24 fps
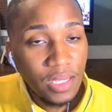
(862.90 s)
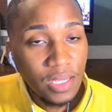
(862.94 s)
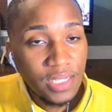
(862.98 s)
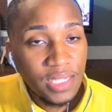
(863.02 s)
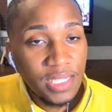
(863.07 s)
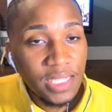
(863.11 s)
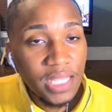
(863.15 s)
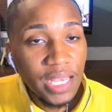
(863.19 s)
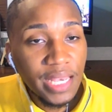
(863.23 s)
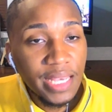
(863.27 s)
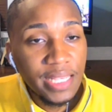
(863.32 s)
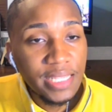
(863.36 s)

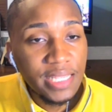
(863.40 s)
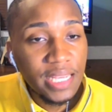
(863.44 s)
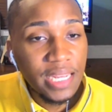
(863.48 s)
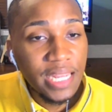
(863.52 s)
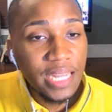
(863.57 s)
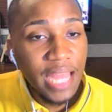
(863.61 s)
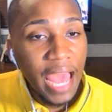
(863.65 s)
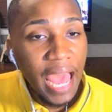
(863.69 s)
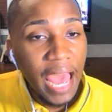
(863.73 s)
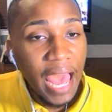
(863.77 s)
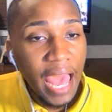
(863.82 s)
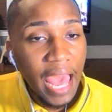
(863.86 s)
season
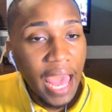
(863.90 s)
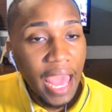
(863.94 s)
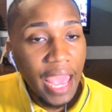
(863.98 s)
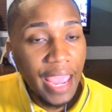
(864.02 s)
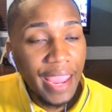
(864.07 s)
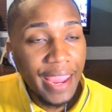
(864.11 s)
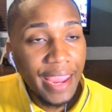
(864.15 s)
9.